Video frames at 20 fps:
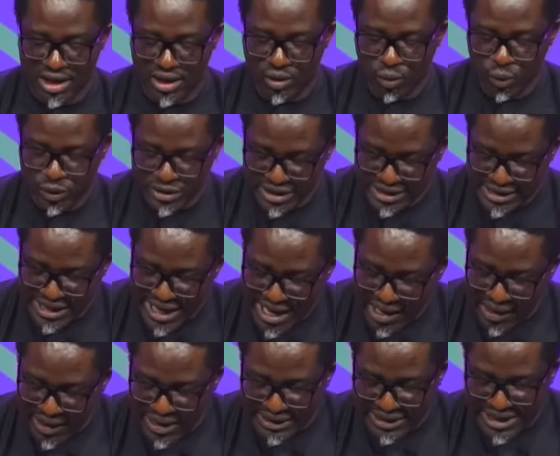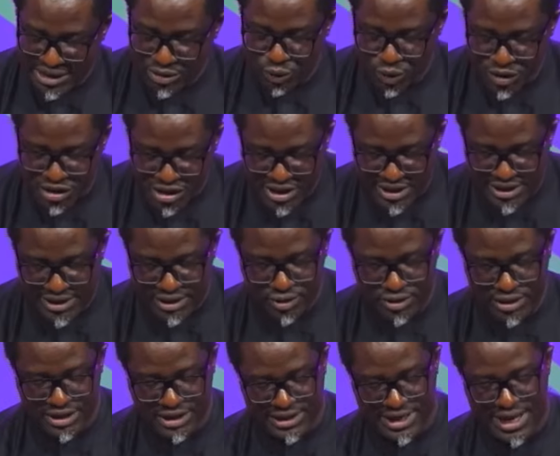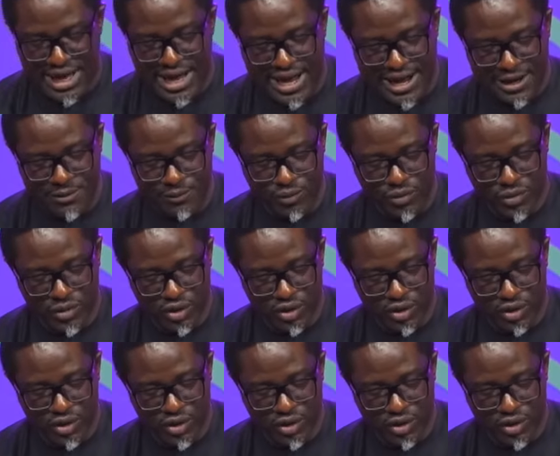with a tower that reaches into the sky.